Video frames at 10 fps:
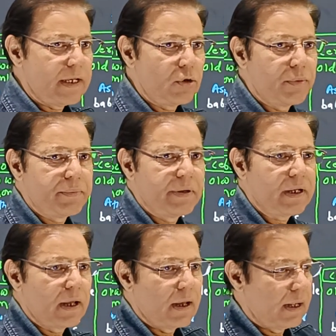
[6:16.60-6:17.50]
and human
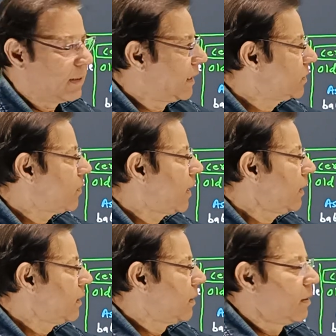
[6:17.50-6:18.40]
being, and that is why,
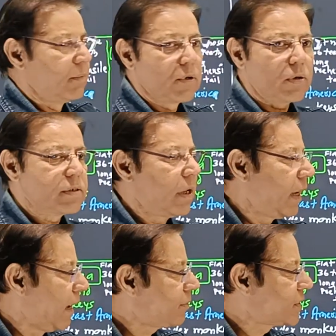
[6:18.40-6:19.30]
because
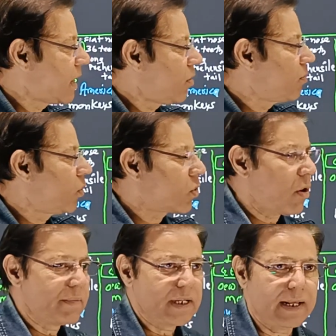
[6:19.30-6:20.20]
apes have more
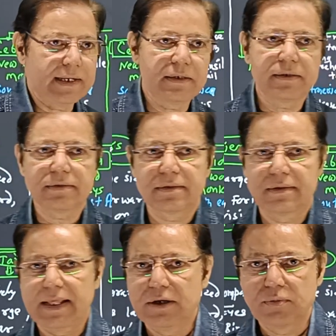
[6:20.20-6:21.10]
common characters
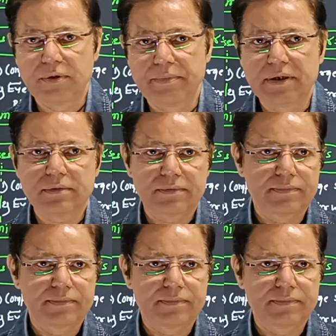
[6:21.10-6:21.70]
like human being.